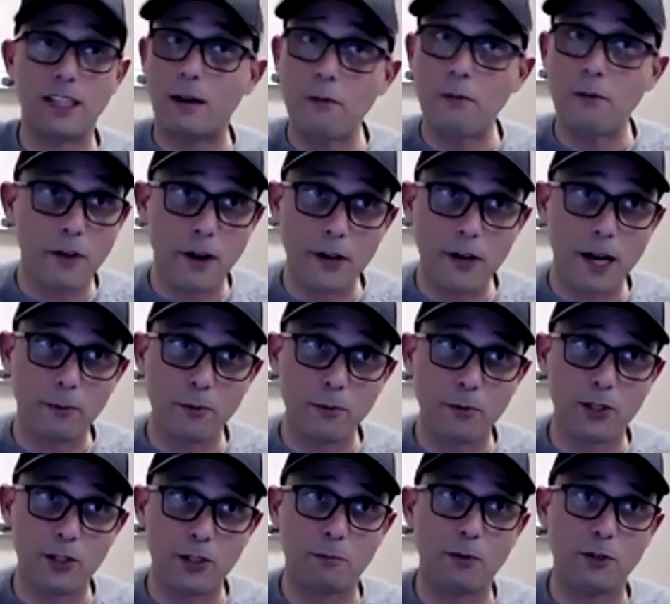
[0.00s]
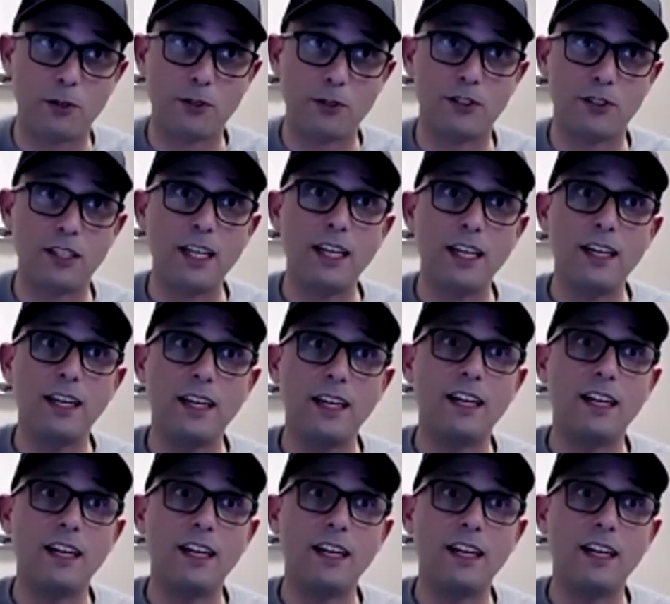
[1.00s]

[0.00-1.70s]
I'm a very optimistic person. Yeah.